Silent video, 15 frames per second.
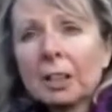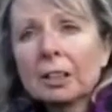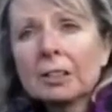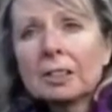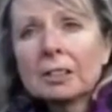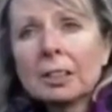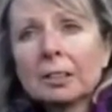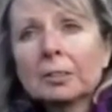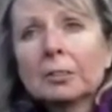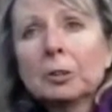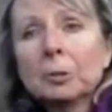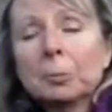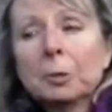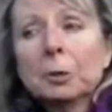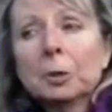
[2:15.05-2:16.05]
year, so you
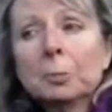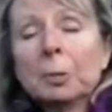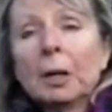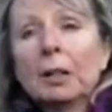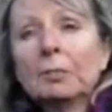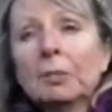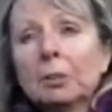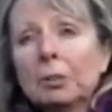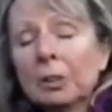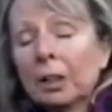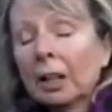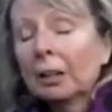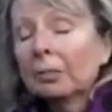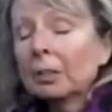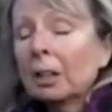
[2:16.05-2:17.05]
can put your bare root
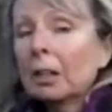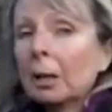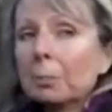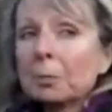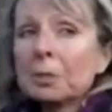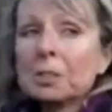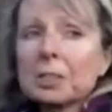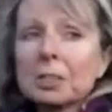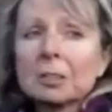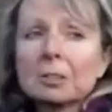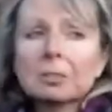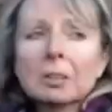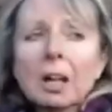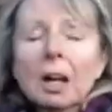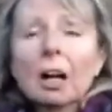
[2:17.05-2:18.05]
now up
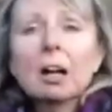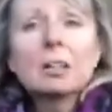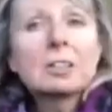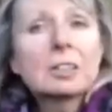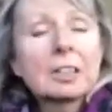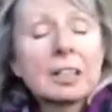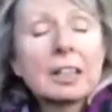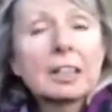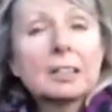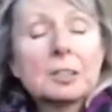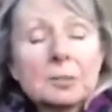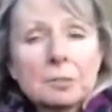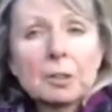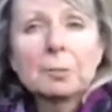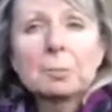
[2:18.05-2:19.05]
until, I'd say, end
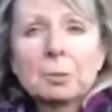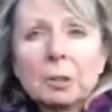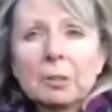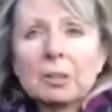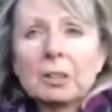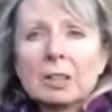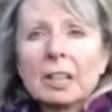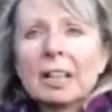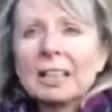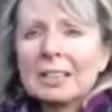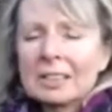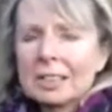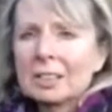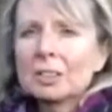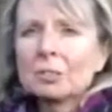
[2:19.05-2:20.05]
of February,
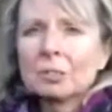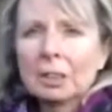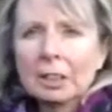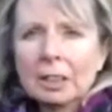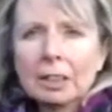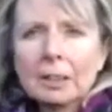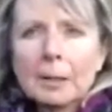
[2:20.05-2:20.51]
latest really.